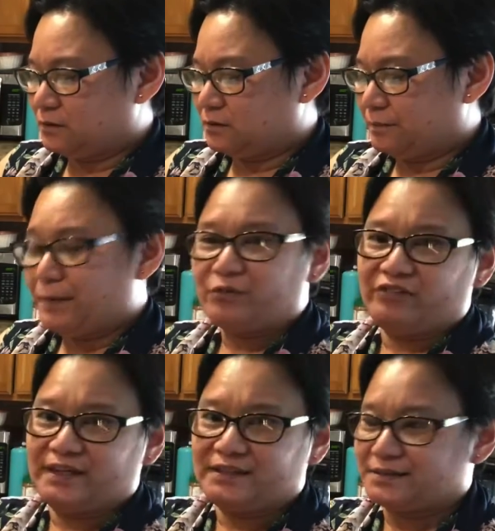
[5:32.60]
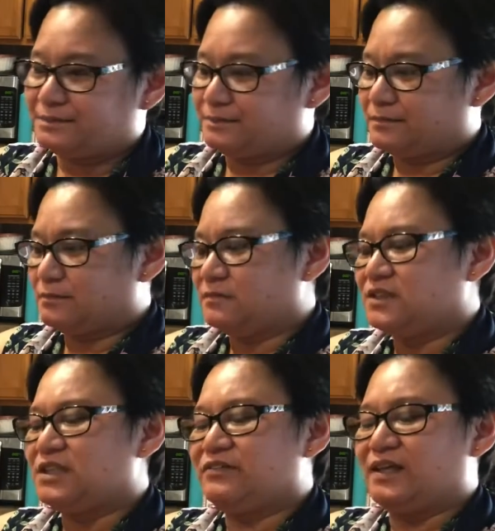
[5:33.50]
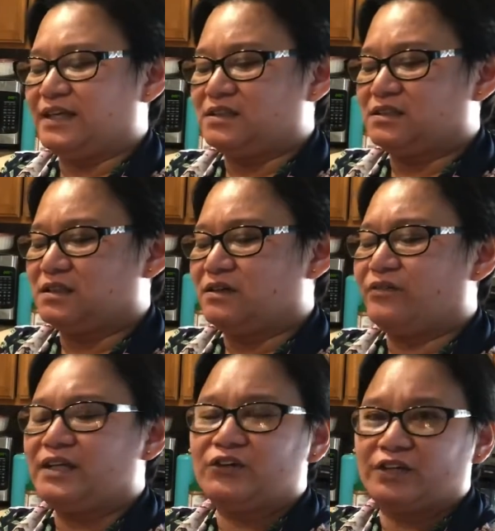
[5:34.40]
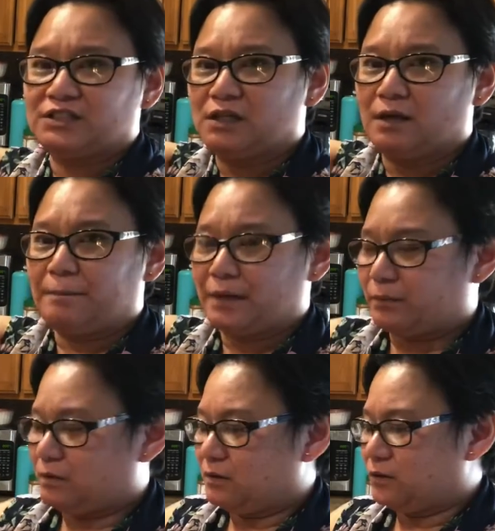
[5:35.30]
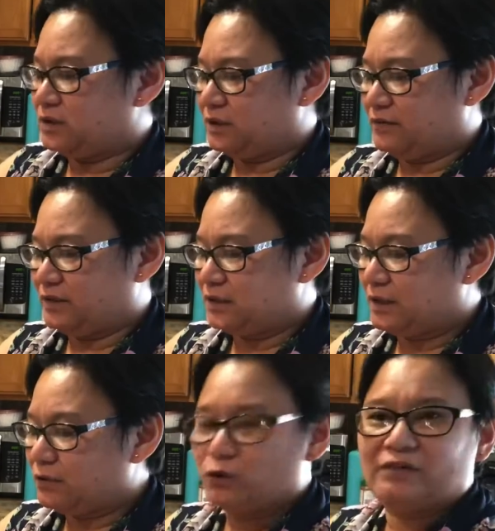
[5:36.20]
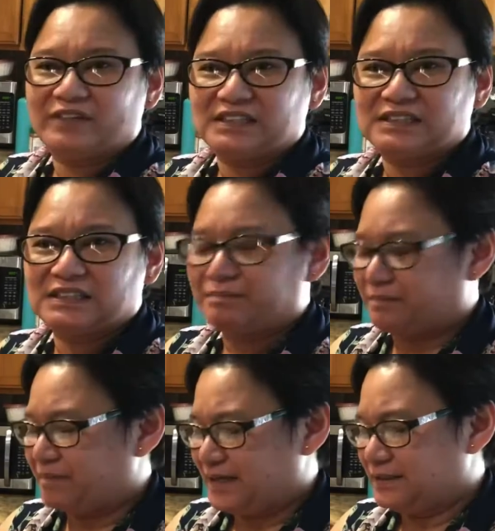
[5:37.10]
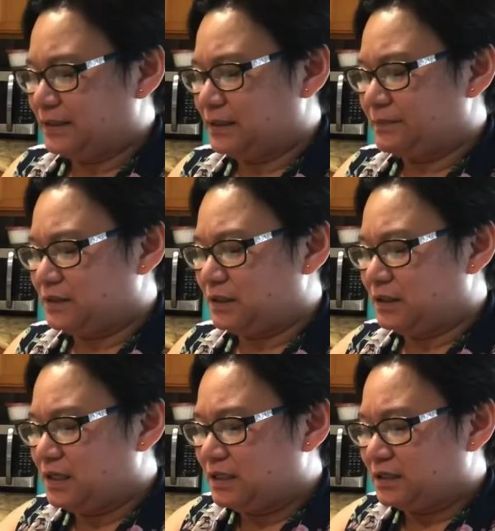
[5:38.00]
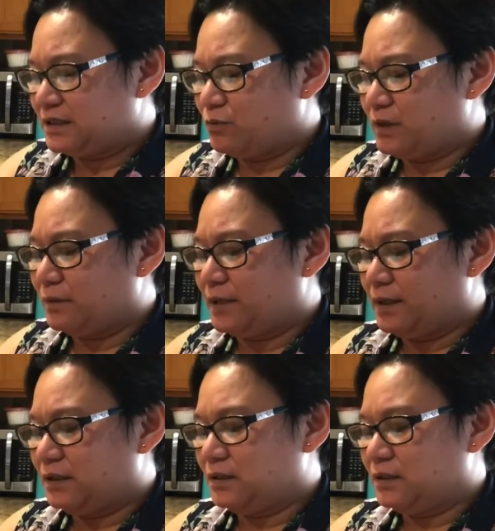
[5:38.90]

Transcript: pepper flakes, chili flakes, red crushed pepper or chili flakes. I don't know if it's spicy. Let me see. Because I want my